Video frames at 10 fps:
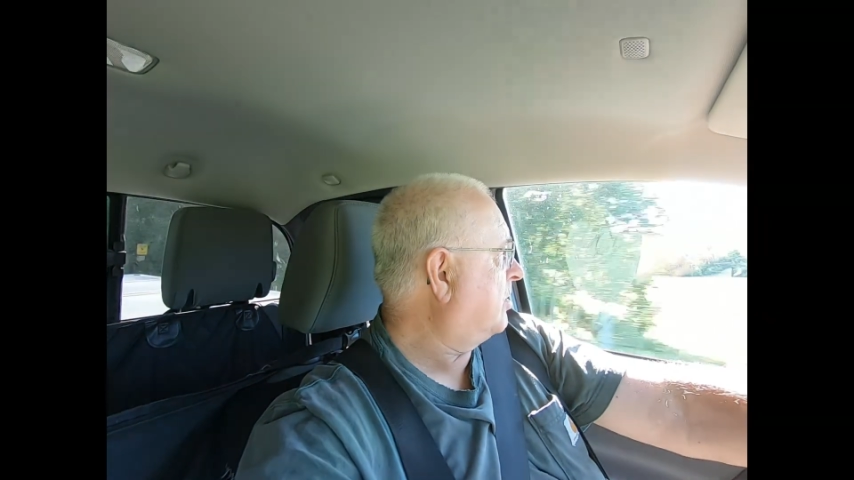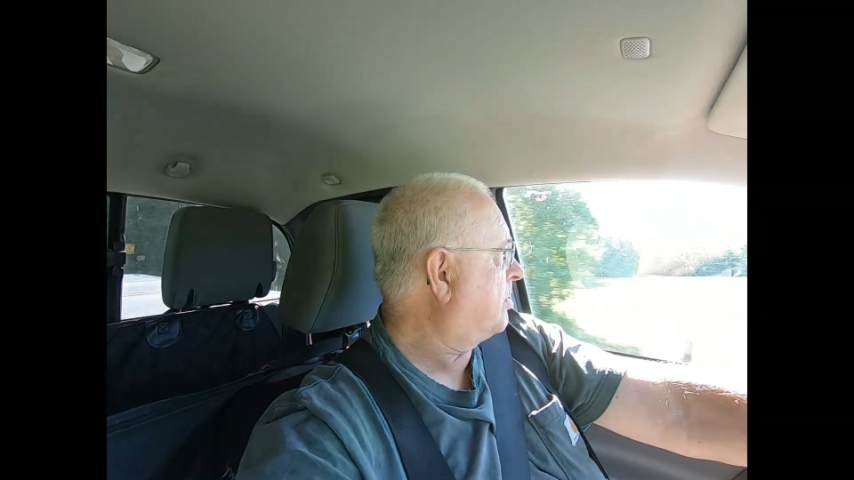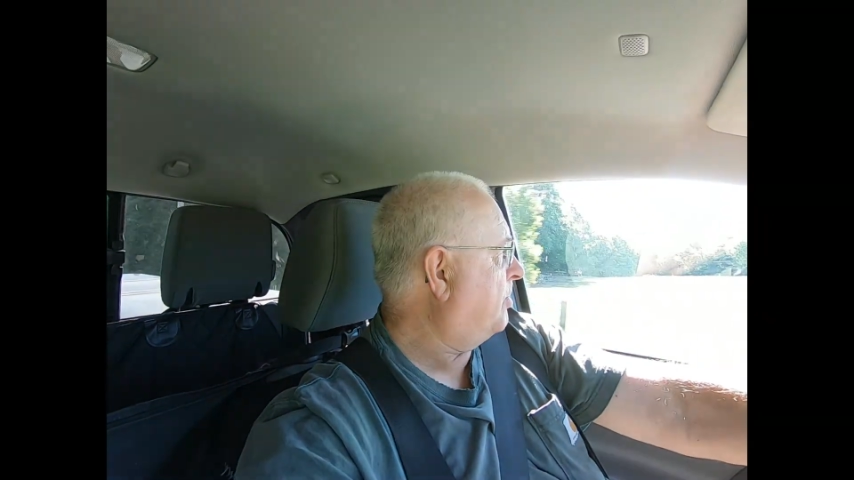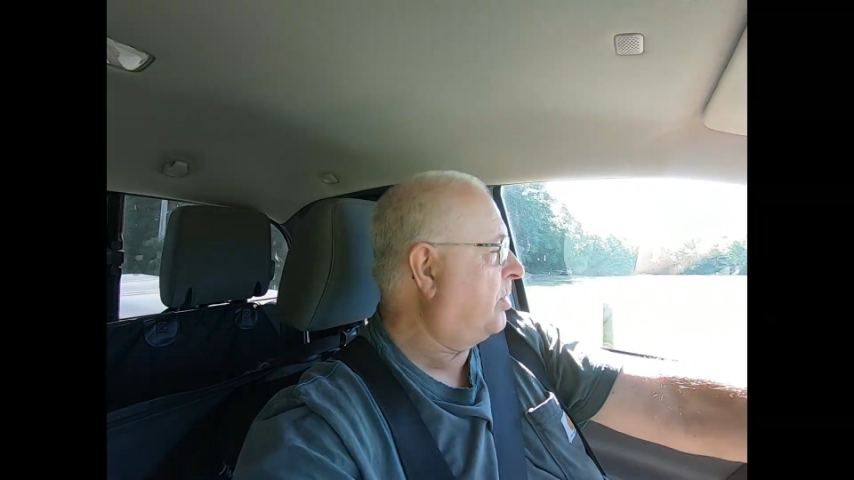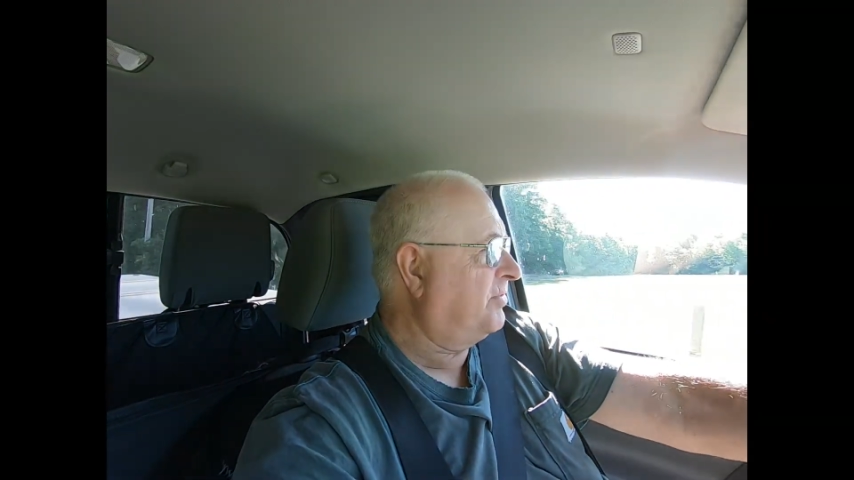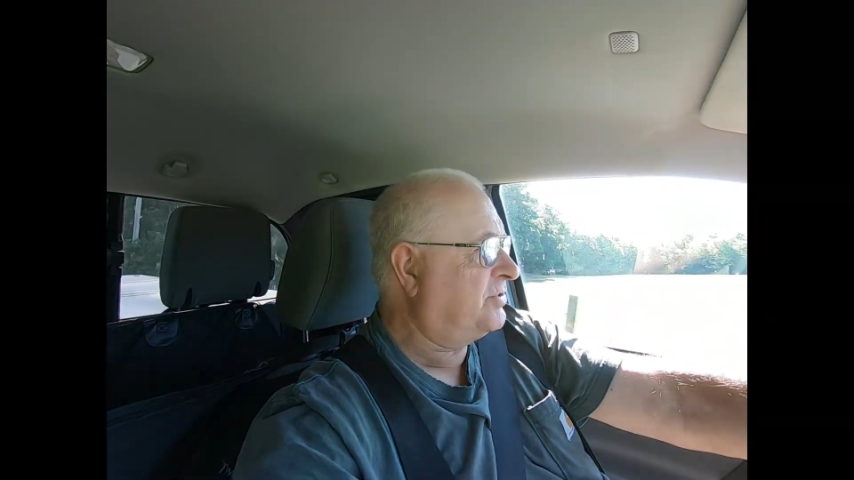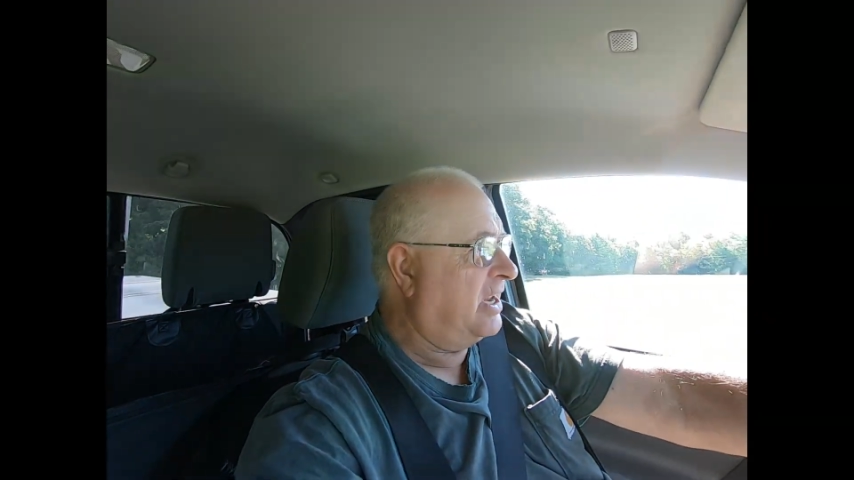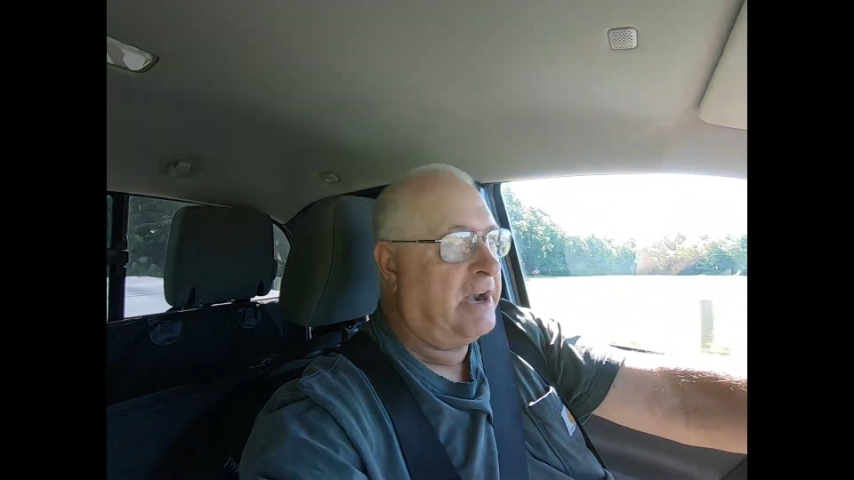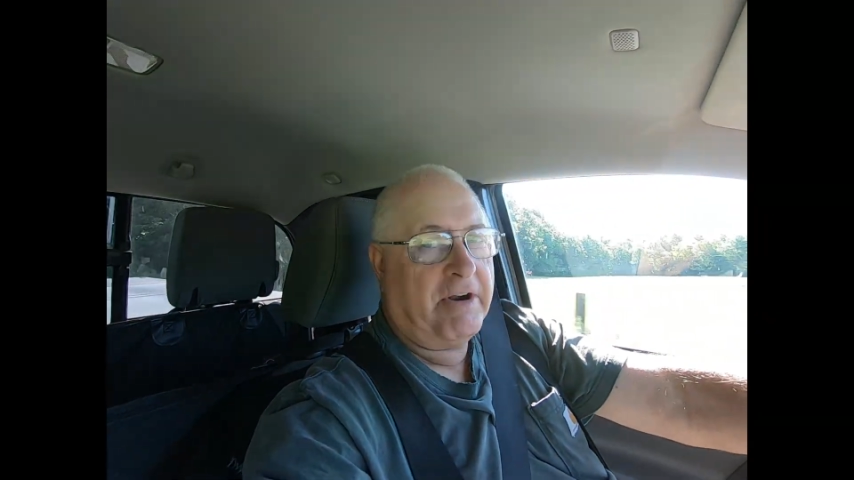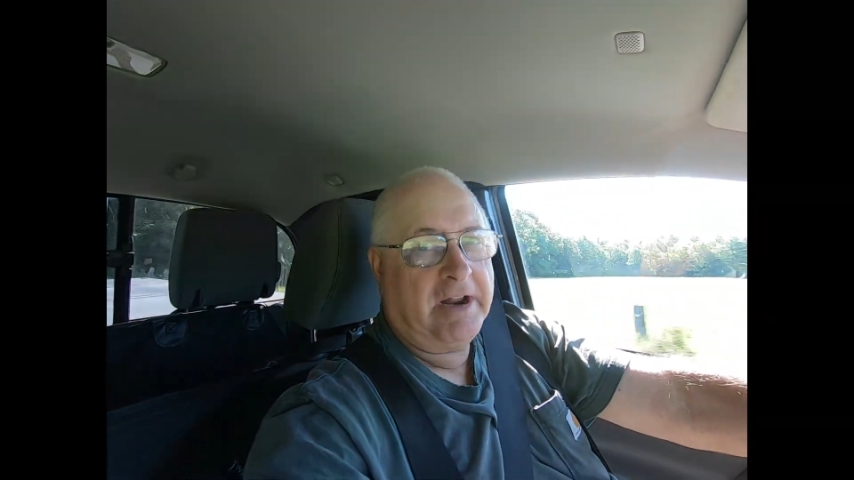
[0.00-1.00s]
locomotive
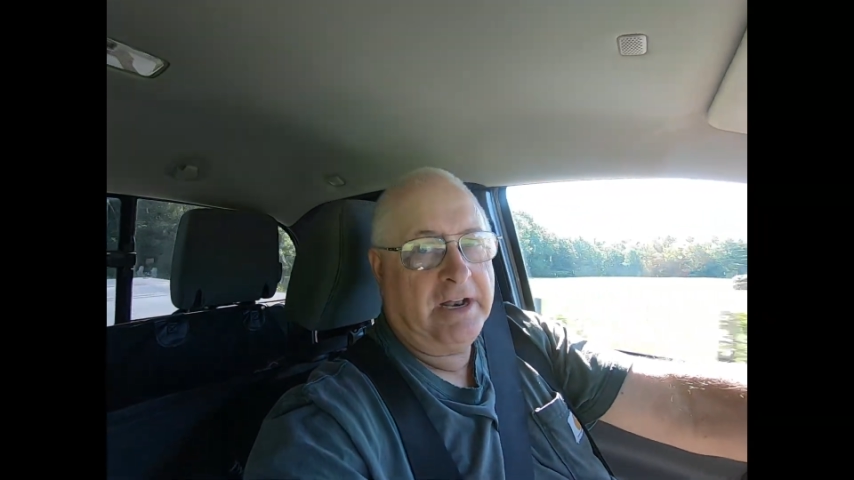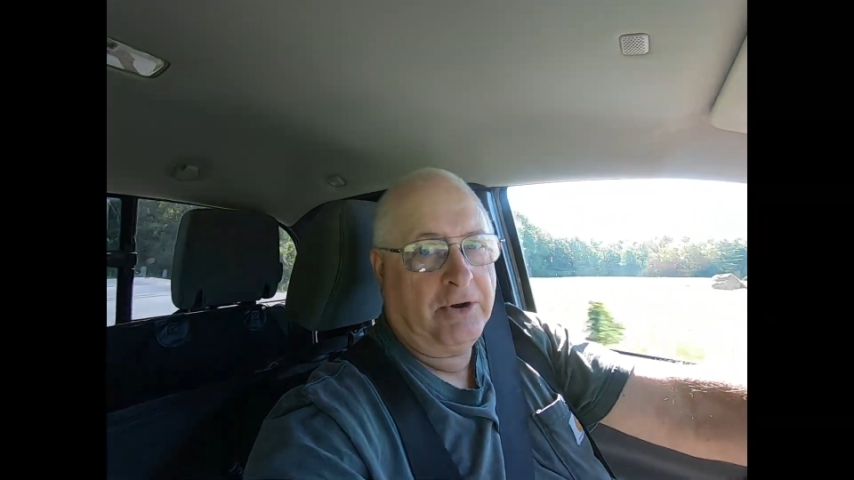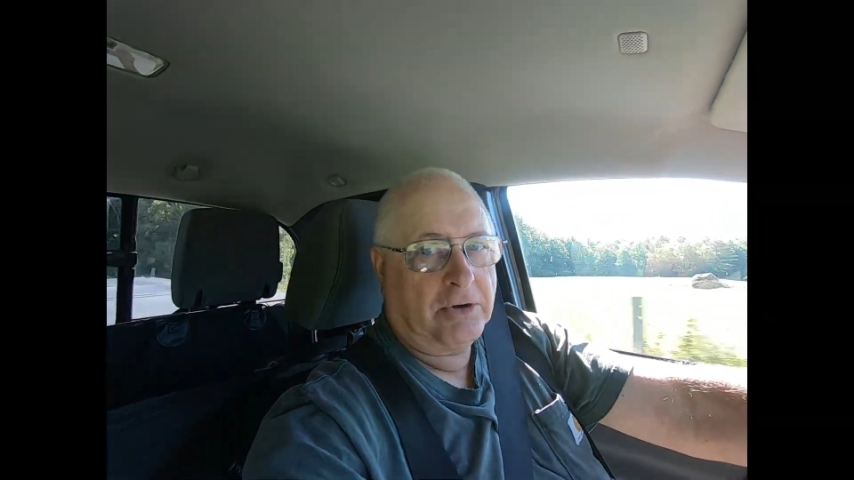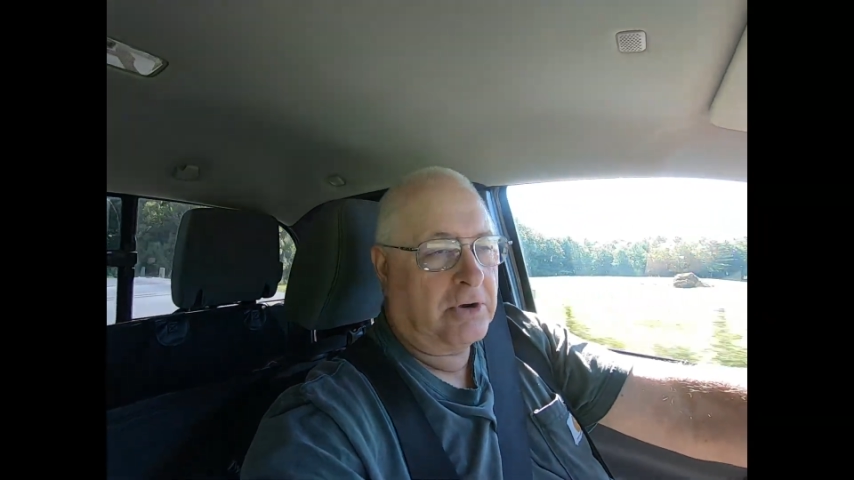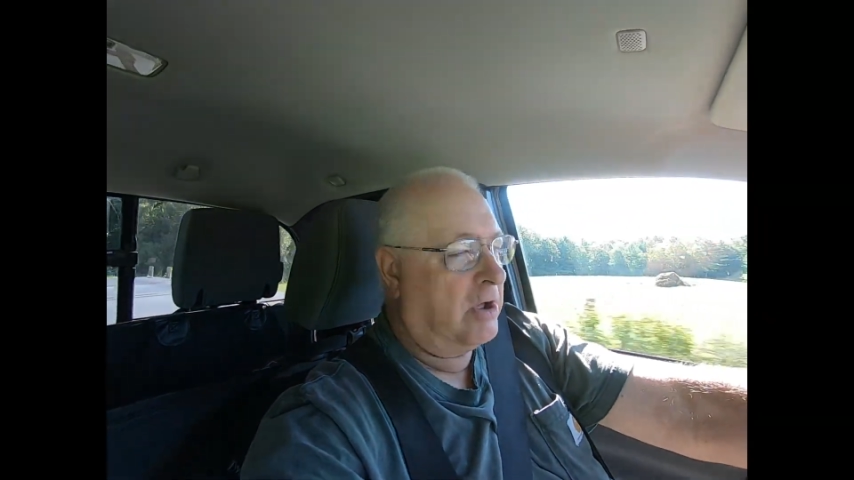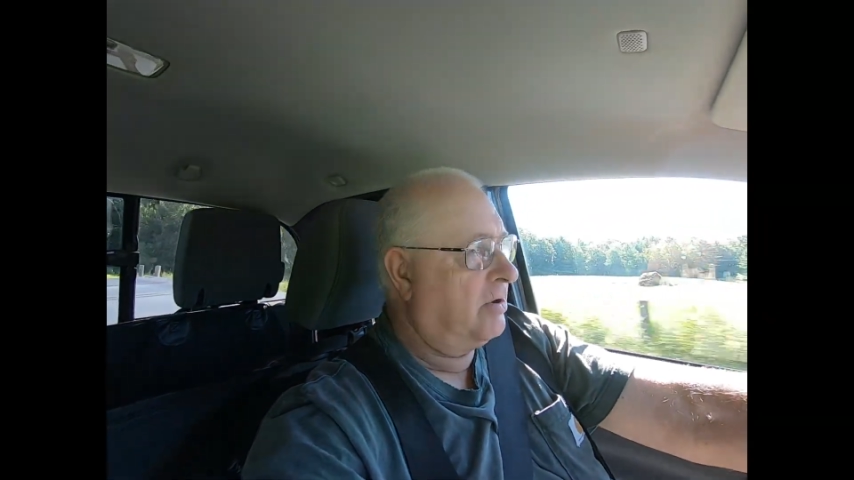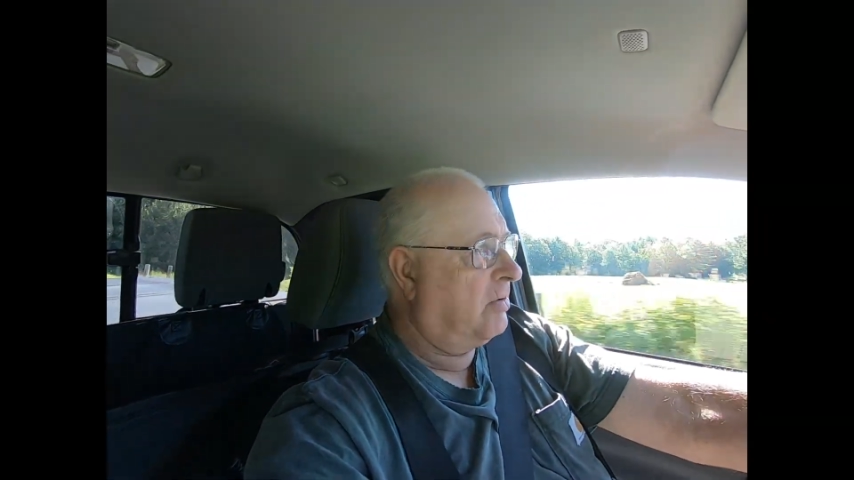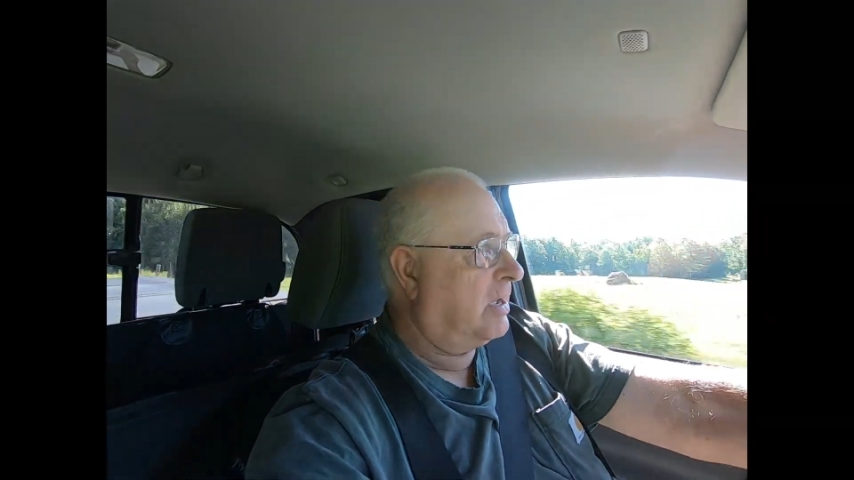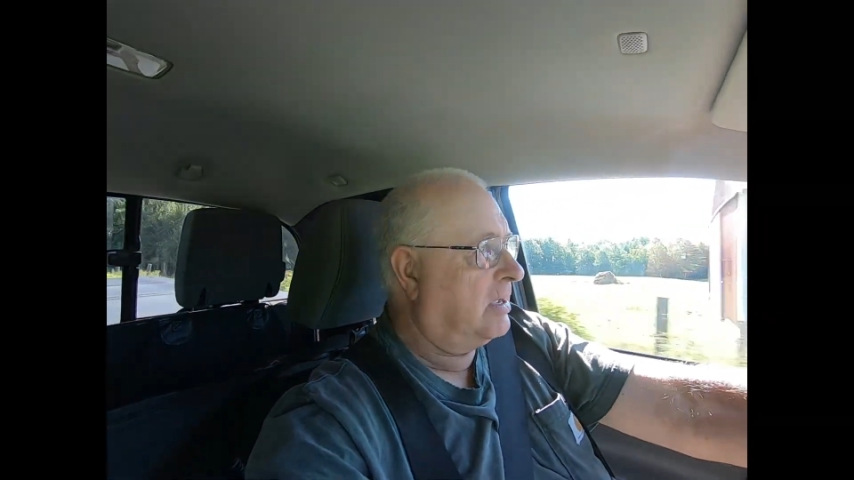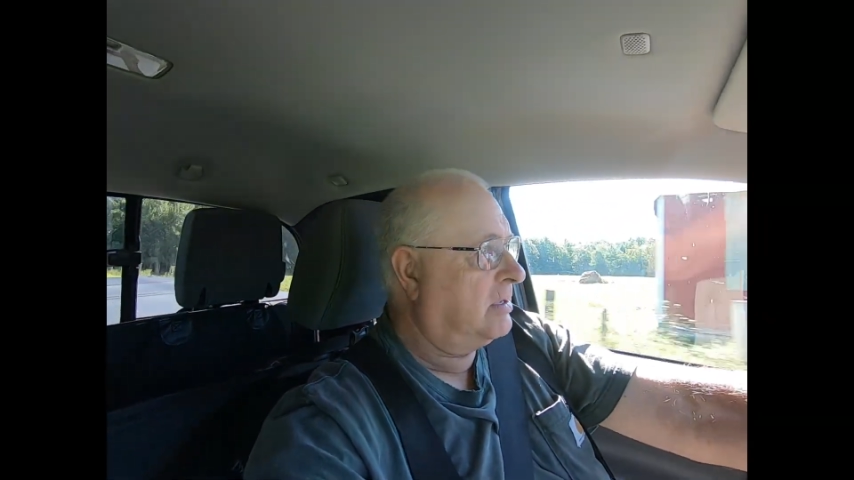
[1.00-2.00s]
sitting there idling, hooked
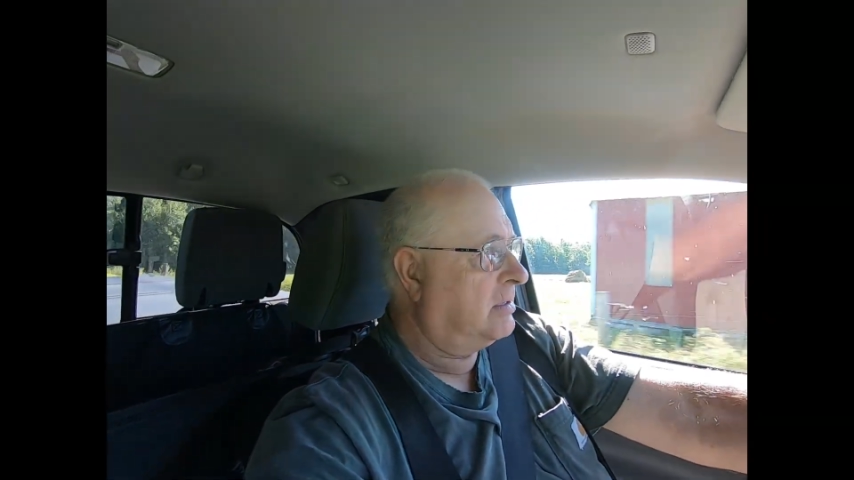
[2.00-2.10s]
onto a